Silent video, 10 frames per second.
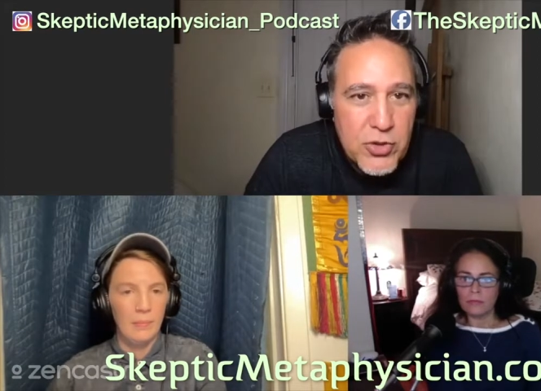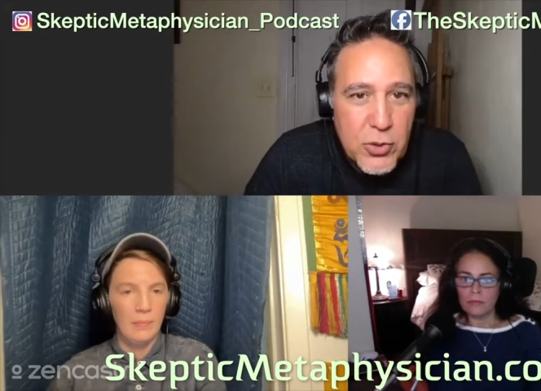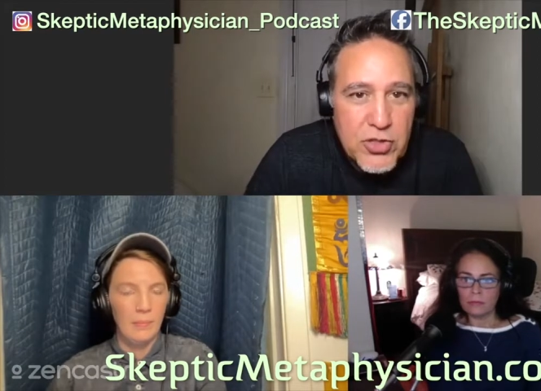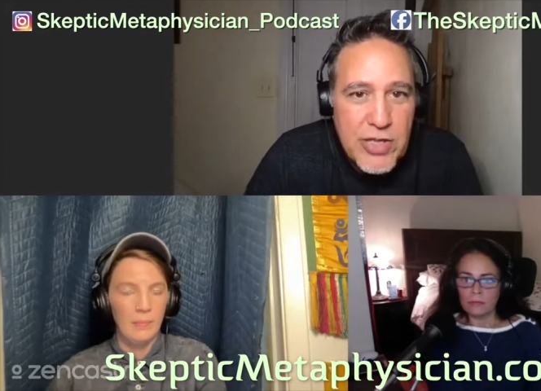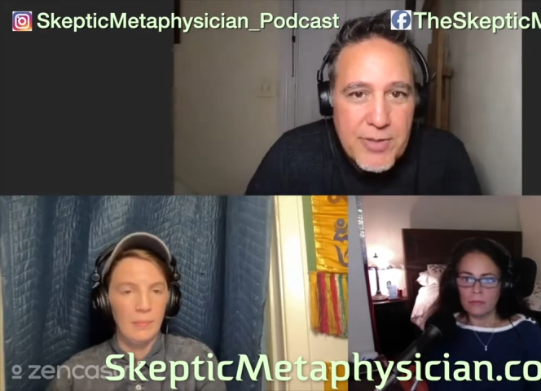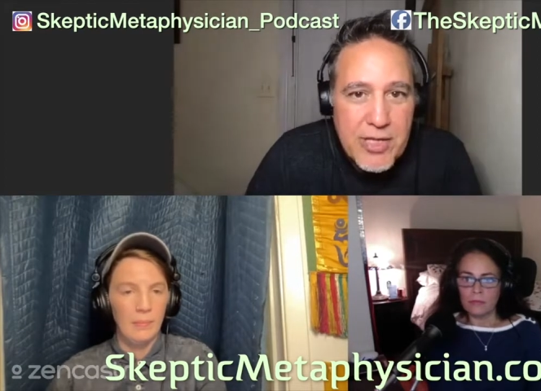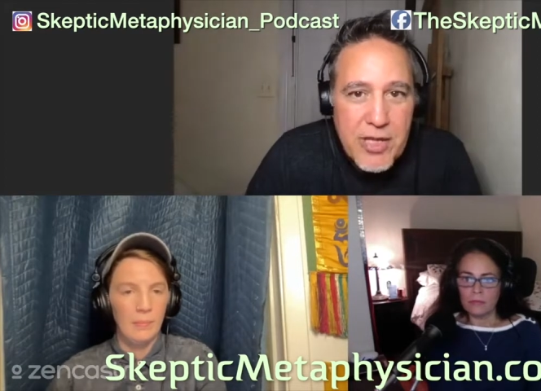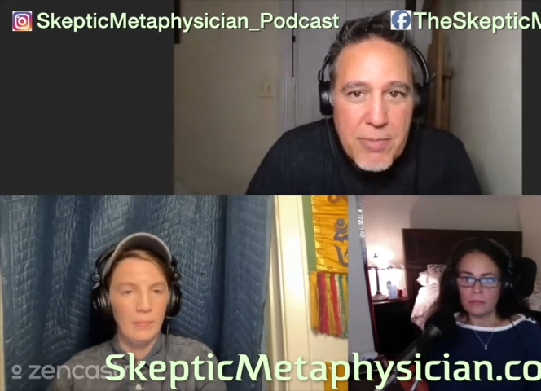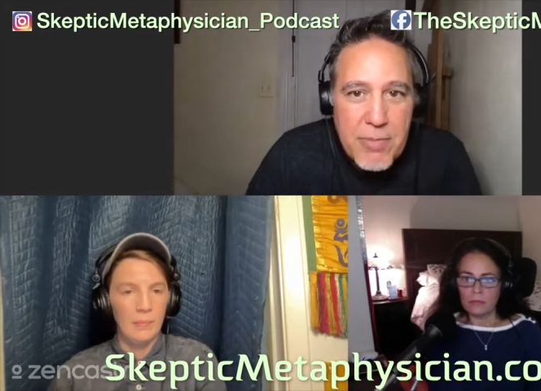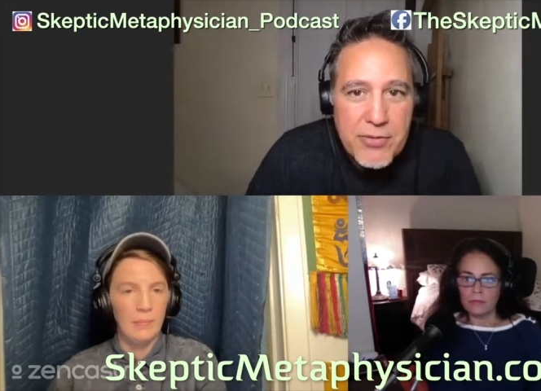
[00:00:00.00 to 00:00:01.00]
Speaker 1: you can always go to
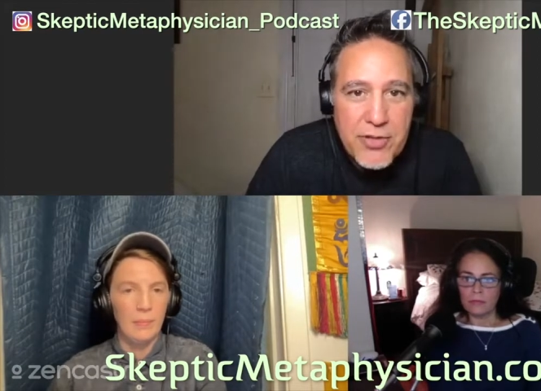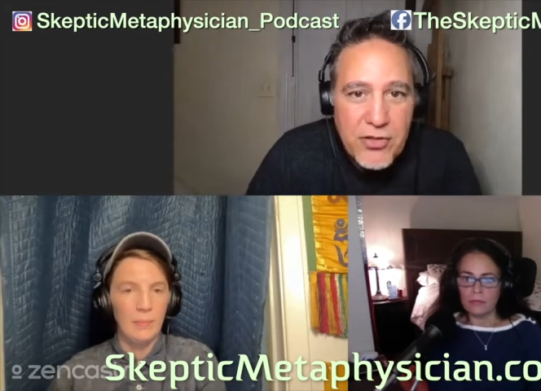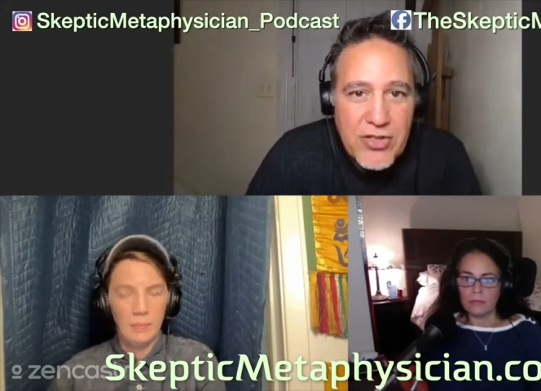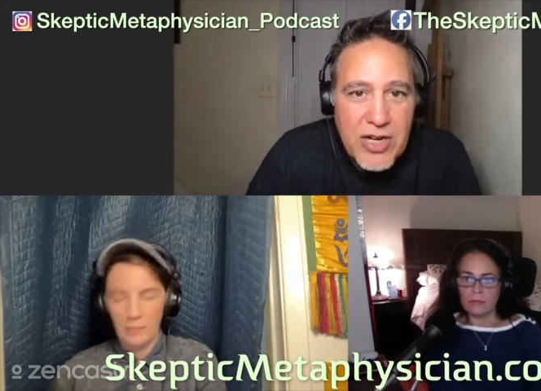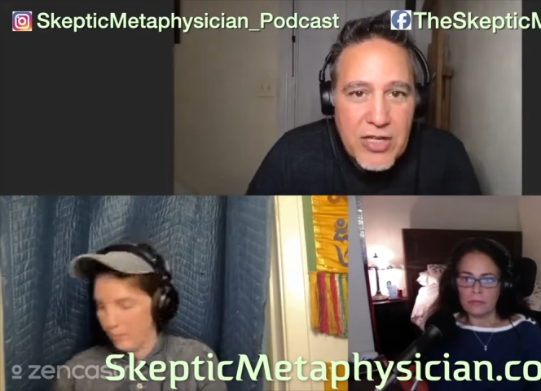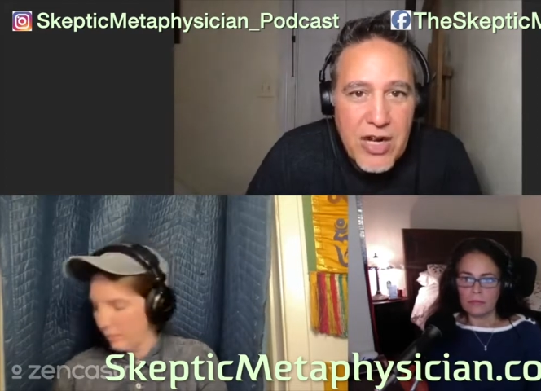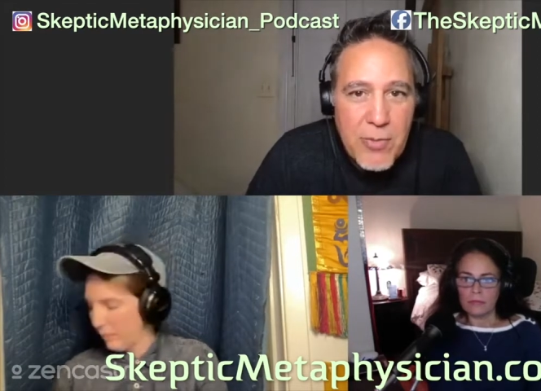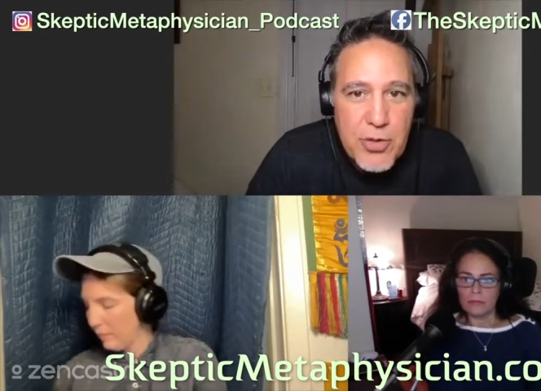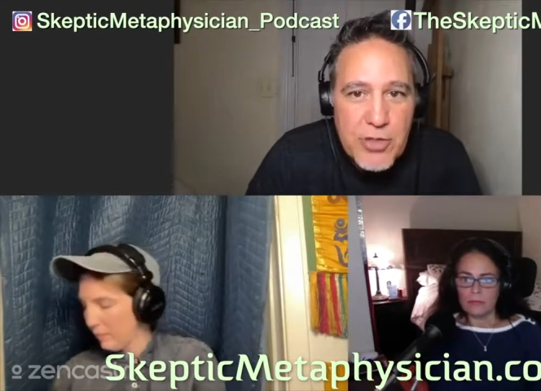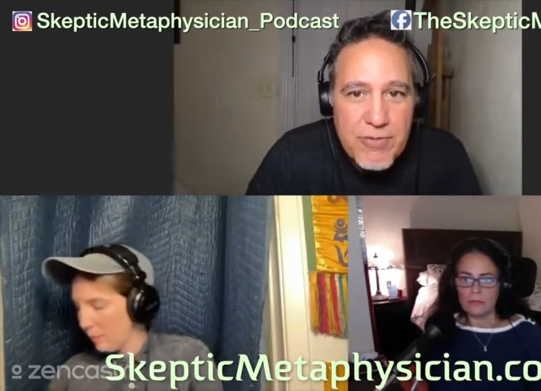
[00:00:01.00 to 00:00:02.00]

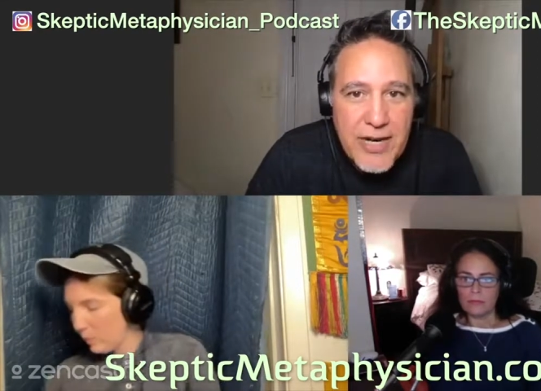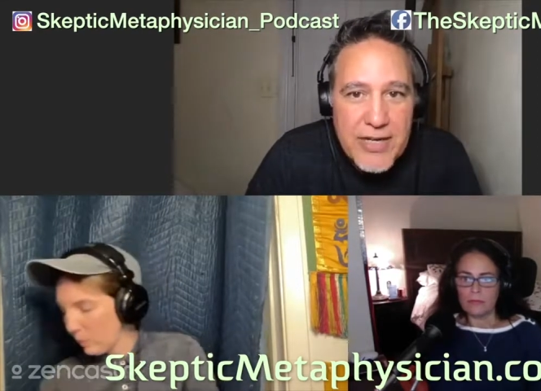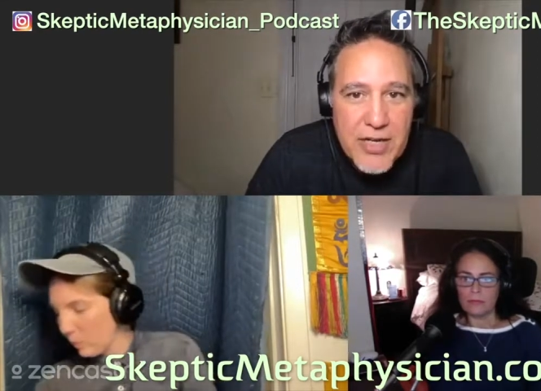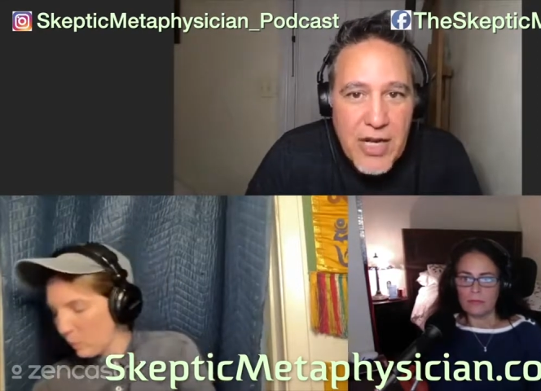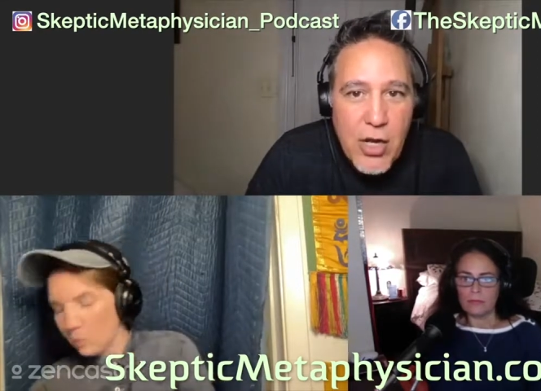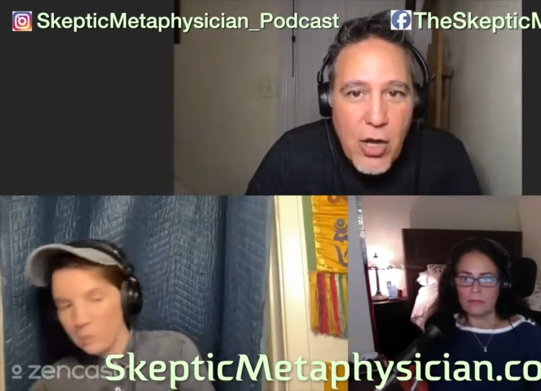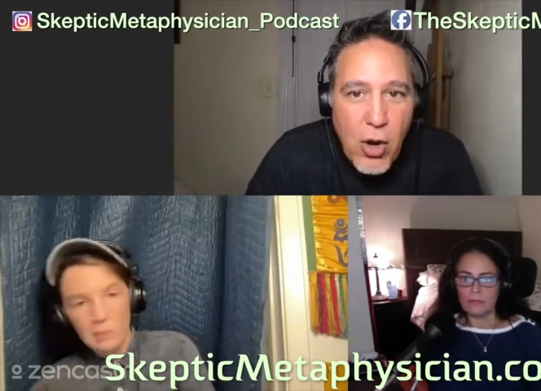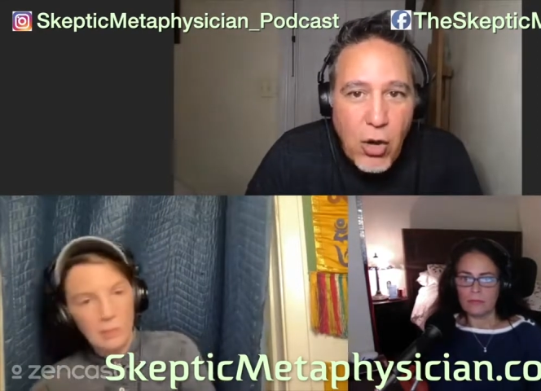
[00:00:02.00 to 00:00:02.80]
skepticmetaphysician.com where you can find